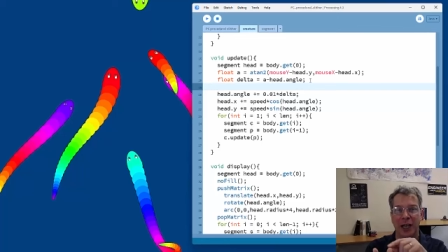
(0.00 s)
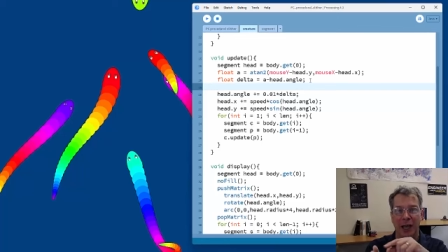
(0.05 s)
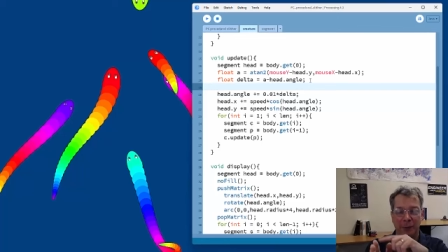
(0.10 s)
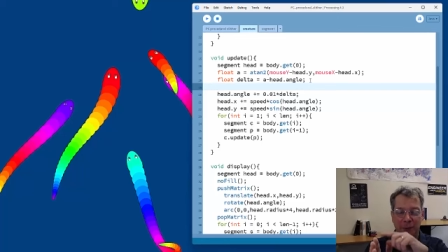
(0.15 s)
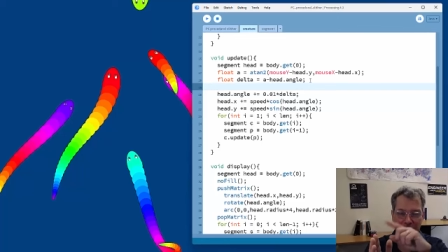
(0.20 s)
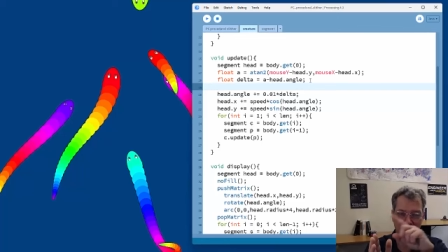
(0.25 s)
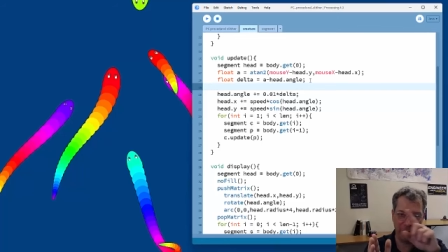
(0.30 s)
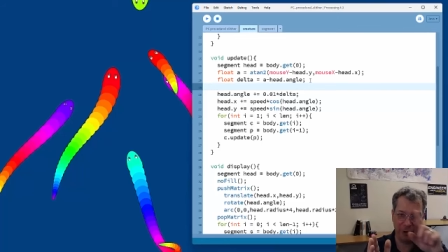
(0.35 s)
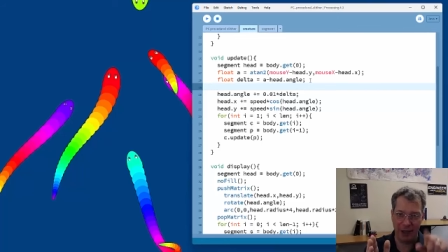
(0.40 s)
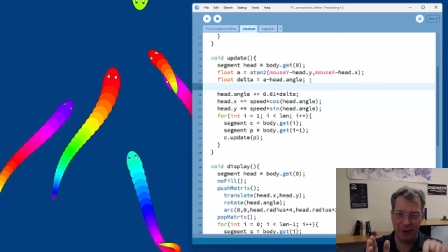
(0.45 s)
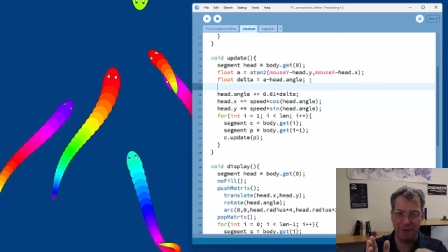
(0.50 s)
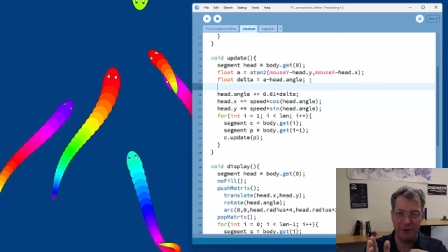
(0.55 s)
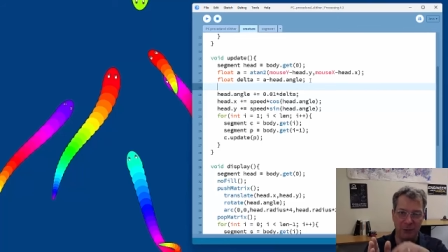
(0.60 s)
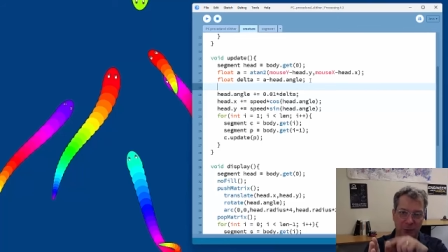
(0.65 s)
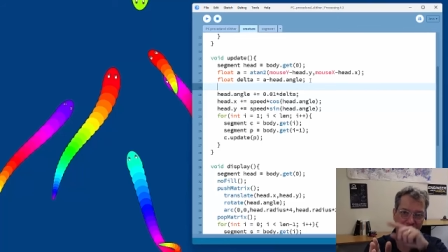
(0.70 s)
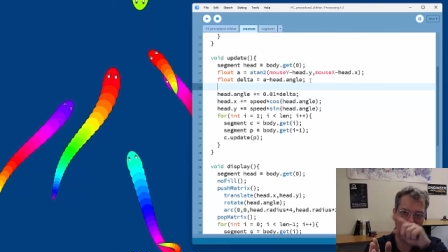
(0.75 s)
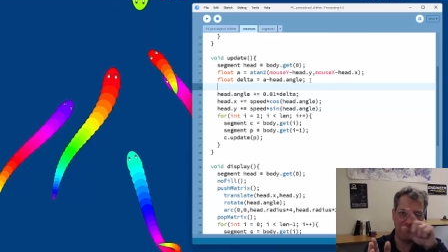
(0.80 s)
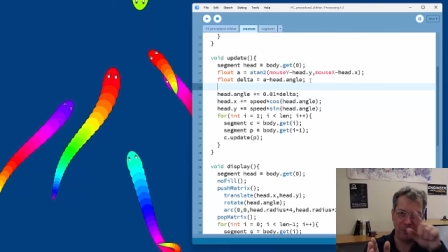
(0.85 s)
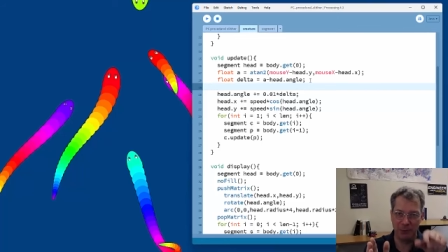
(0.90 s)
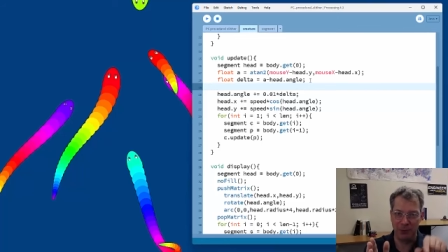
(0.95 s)
and we don't have the
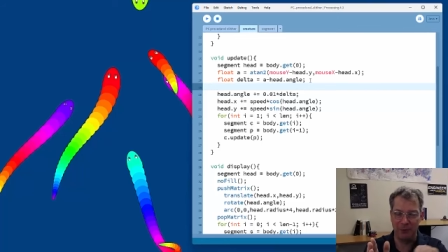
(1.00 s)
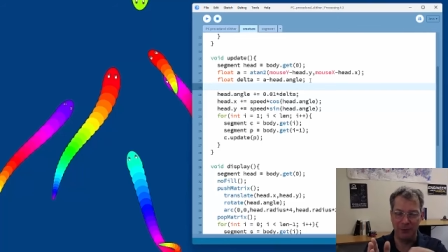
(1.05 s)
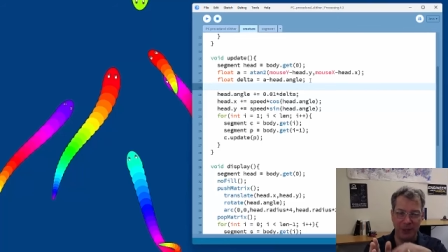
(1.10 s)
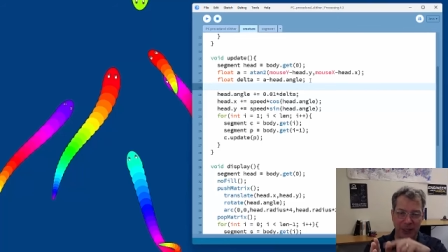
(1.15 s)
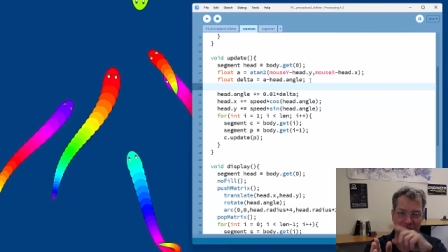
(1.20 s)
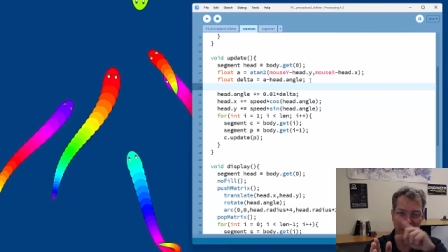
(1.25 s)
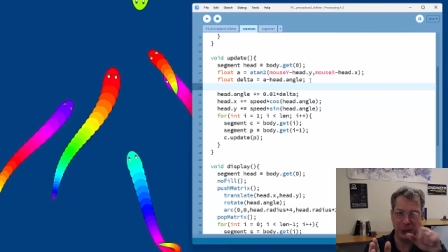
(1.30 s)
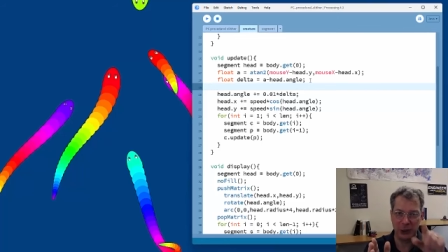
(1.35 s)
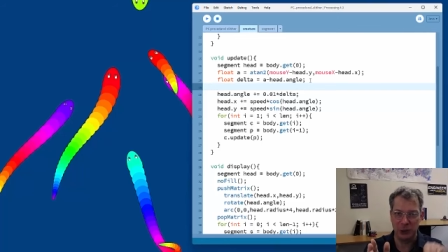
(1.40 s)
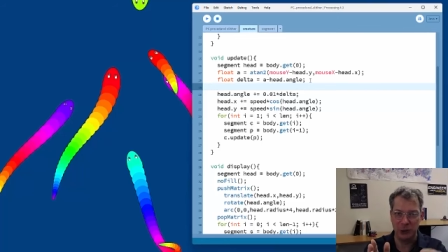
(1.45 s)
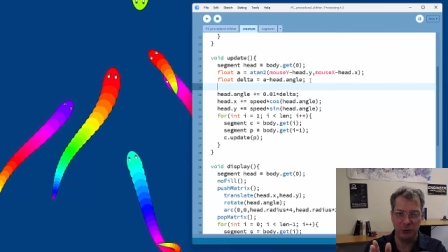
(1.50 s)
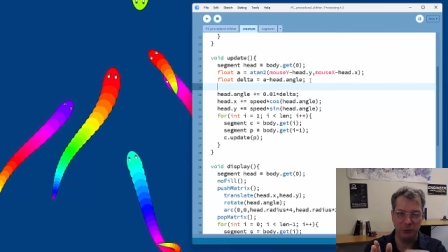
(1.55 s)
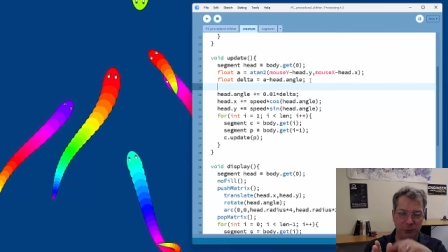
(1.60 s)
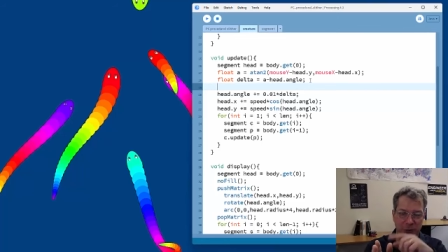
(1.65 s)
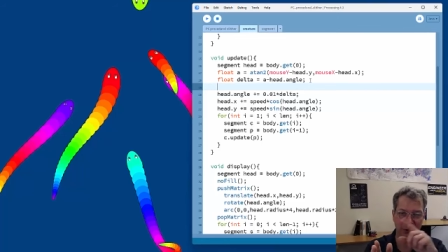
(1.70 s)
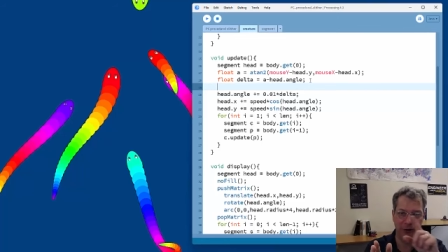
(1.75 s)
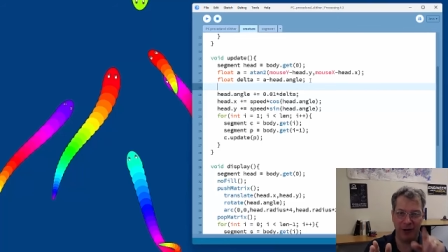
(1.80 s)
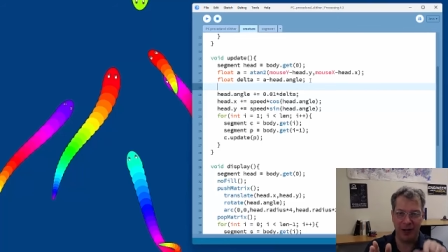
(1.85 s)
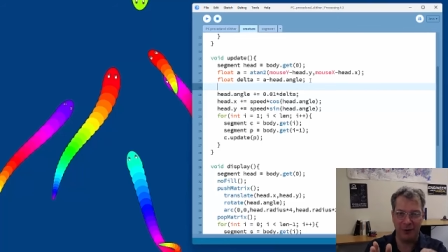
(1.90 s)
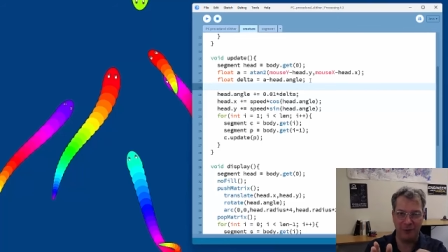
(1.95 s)
problem that it's
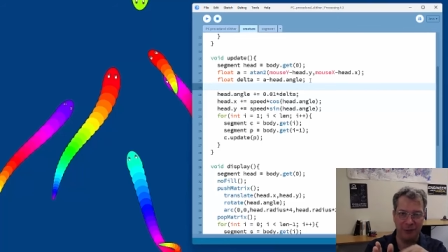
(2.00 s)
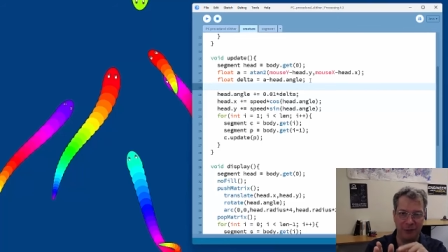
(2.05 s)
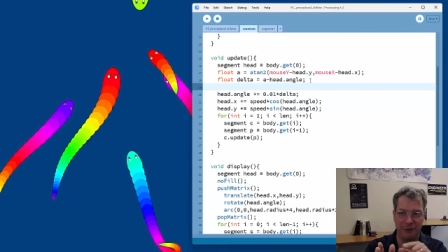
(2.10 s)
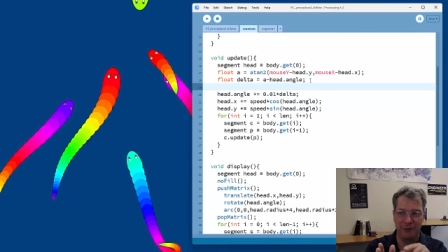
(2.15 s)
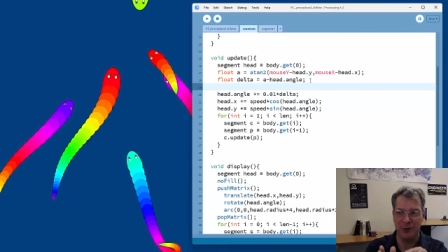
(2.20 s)
looped around